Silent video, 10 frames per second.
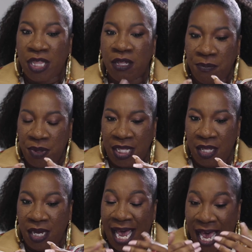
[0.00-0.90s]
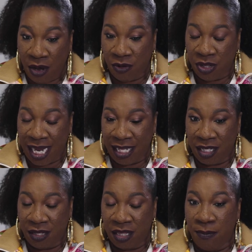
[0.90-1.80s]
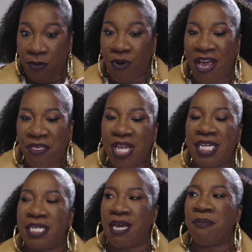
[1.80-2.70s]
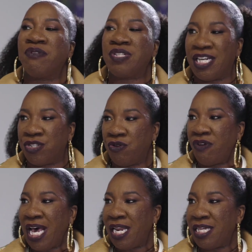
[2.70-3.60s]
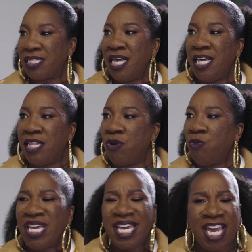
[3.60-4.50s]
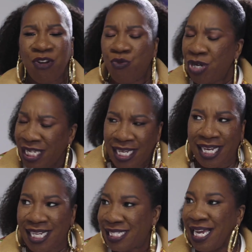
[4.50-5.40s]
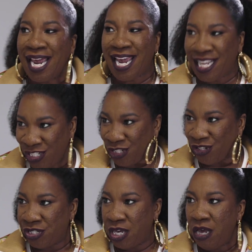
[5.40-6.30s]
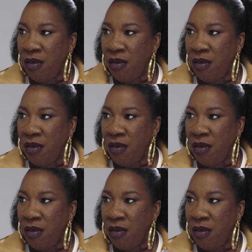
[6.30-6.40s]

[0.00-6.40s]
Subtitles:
the breadth and depth of sexual violence, then we can't really get to answers.